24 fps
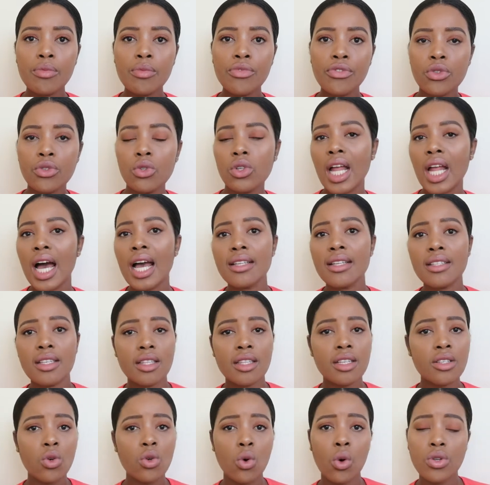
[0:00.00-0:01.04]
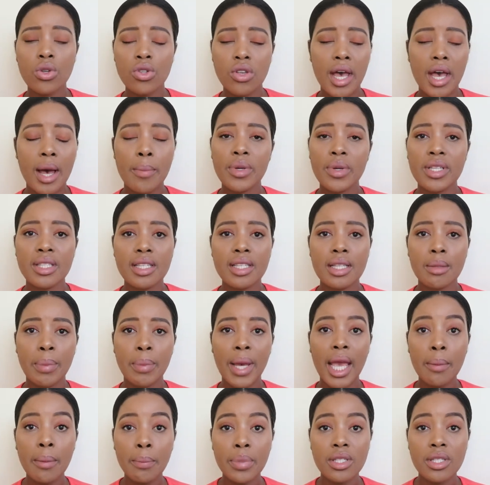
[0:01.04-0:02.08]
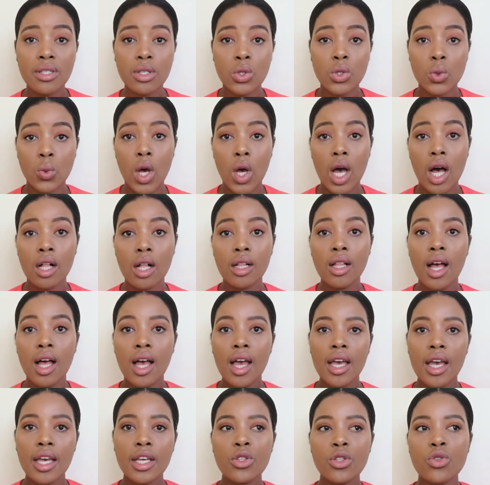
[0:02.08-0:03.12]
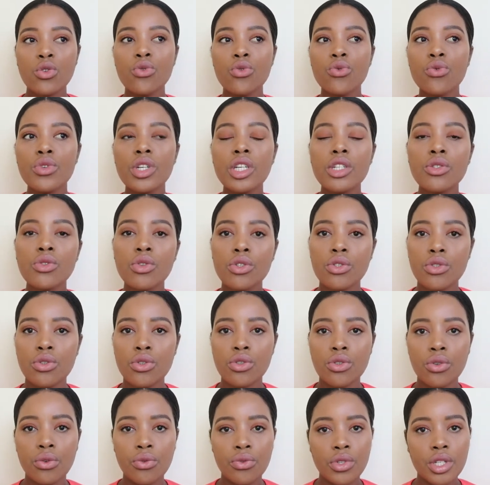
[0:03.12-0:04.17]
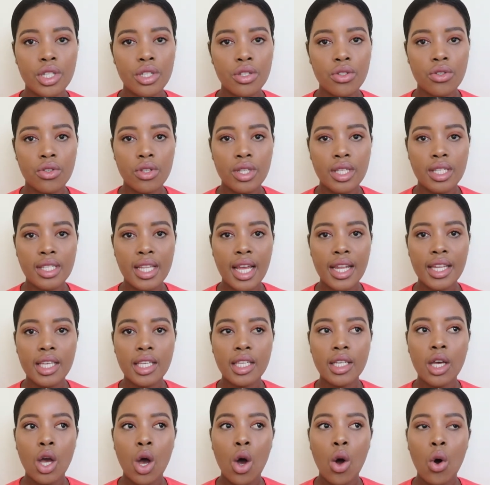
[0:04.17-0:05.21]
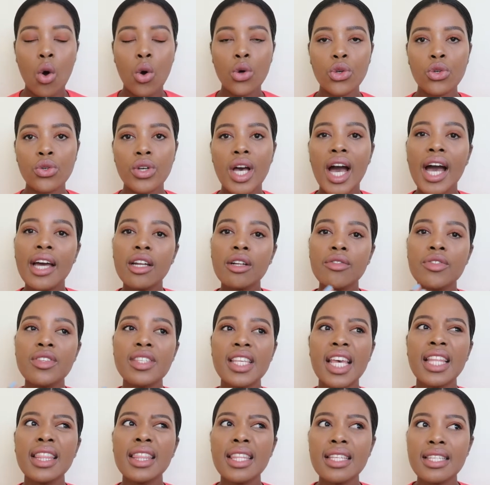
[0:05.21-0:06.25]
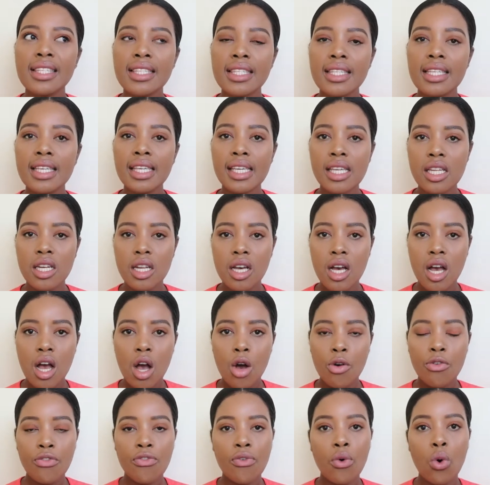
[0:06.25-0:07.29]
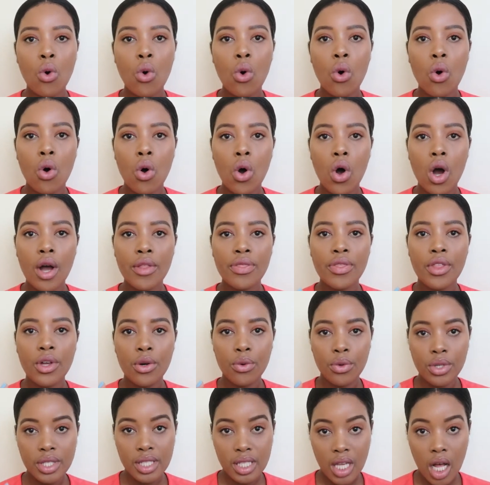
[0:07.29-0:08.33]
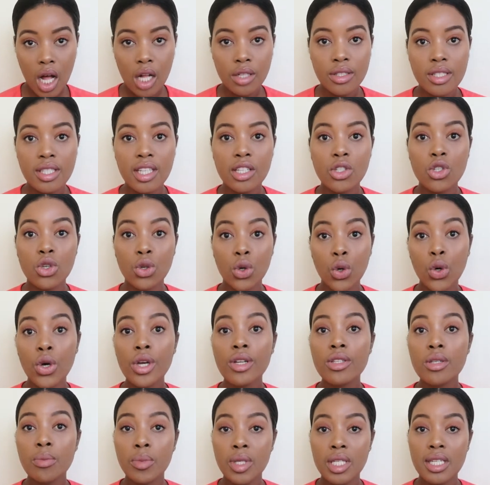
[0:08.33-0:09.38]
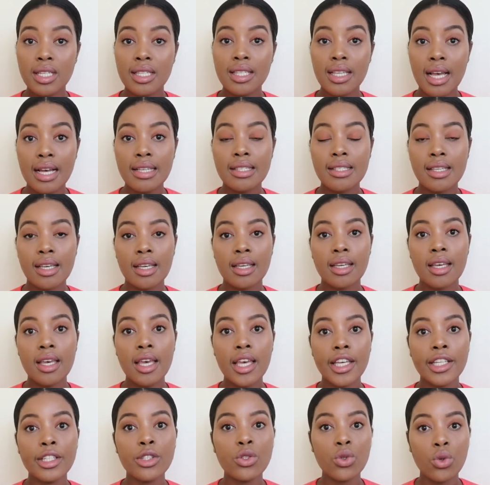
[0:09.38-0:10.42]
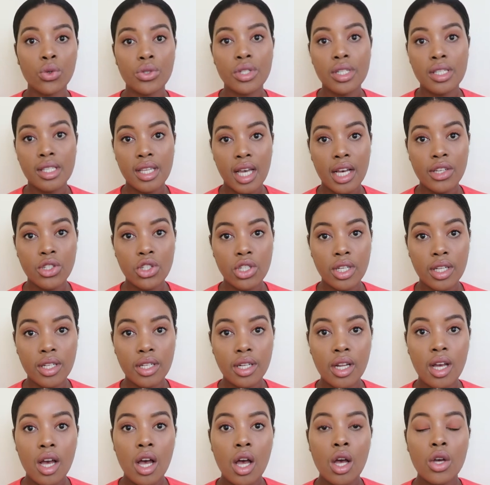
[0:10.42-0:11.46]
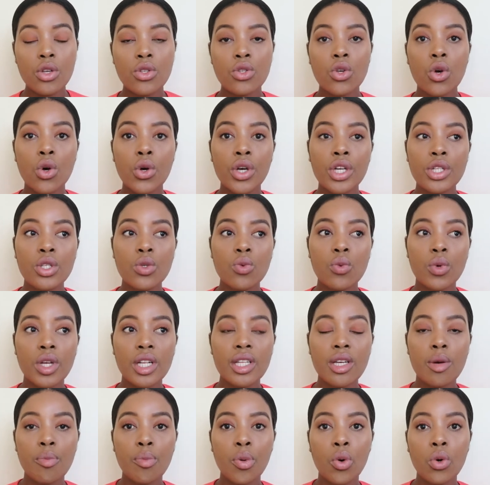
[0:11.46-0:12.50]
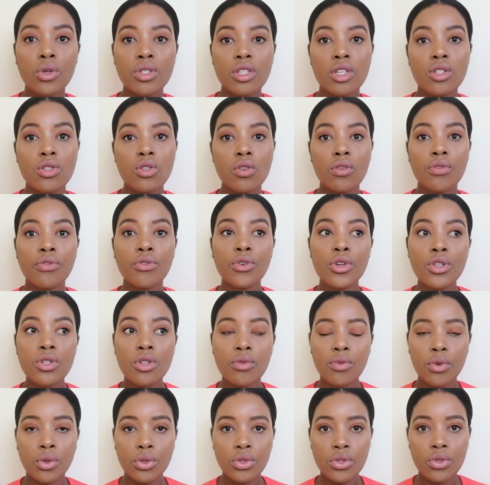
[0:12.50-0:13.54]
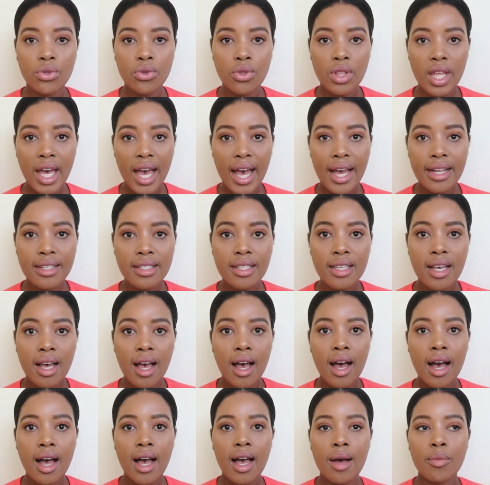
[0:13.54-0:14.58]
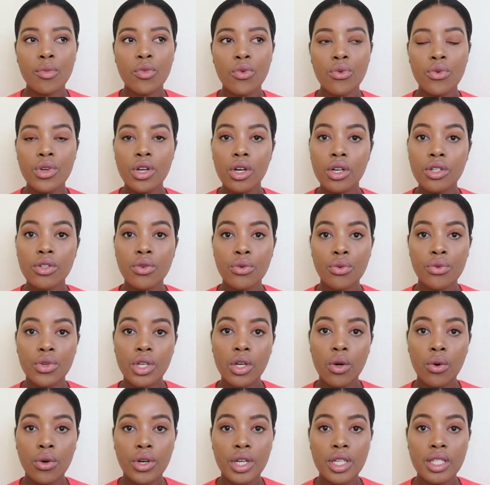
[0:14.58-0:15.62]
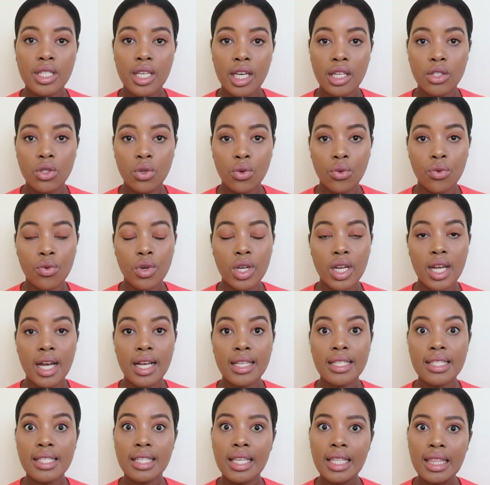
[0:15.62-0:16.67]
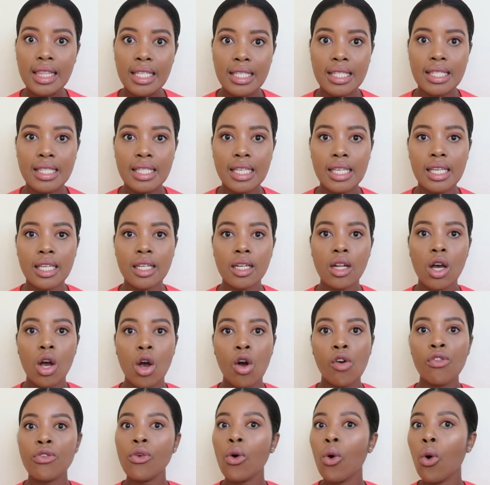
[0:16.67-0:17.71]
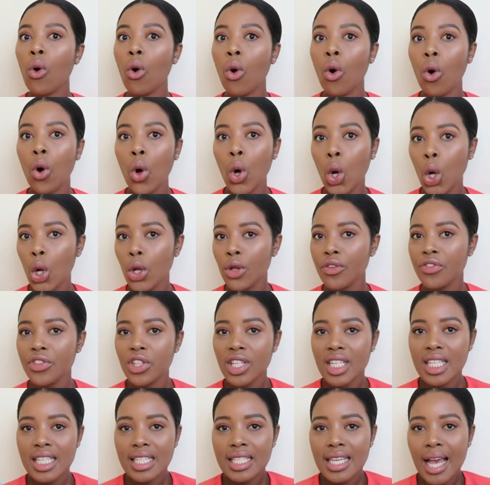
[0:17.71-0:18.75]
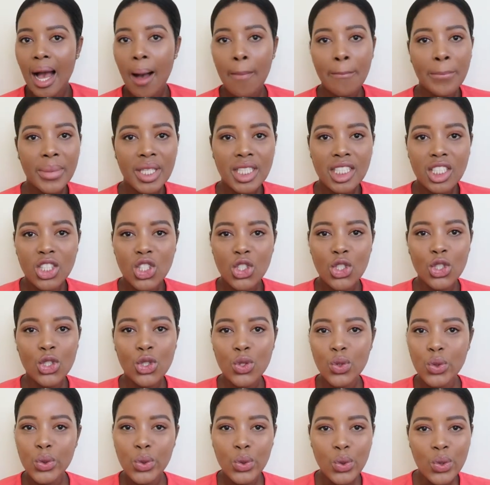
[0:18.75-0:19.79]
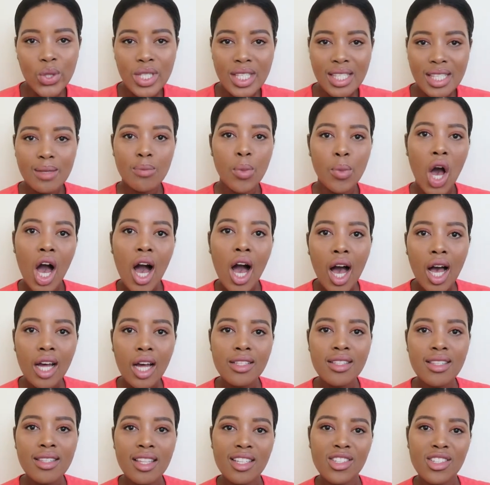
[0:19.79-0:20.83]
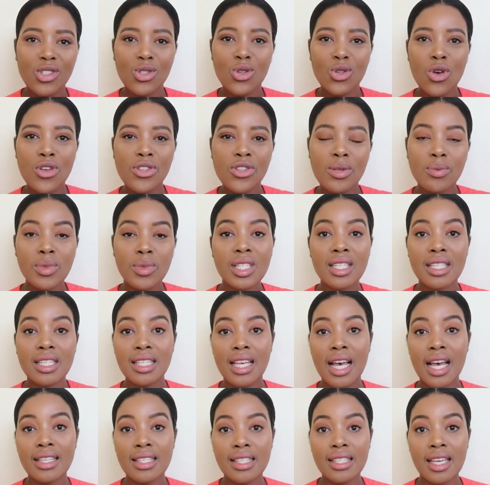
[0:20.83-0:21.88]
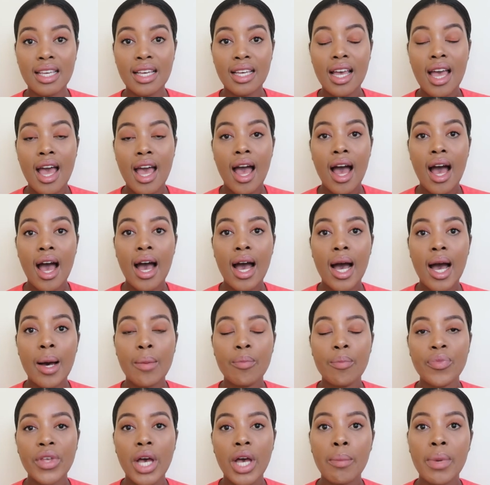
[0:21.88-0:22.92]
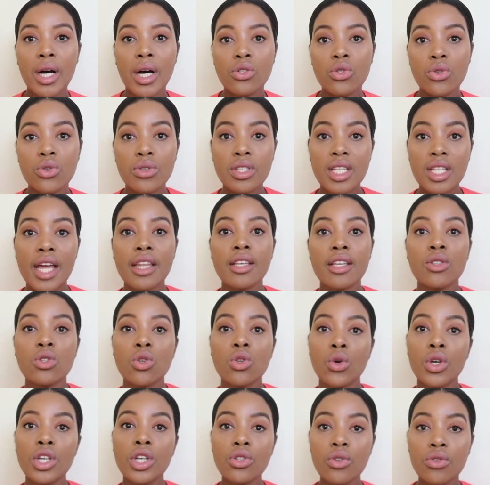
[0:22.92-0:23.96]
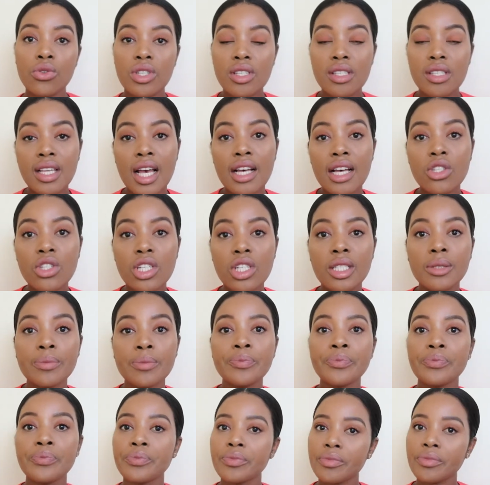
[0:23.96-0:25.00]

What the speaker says: few lines, and this also happens in papers as well, is you reintroduce your readers to the study, or you kind of set the scene for the results that you're going to be discussing in your discussion. So it's really important to first of all do that, reorientate your reader, set the scene for all the yummy juicy parts that you're going to be discussing about your study. So in your discussion,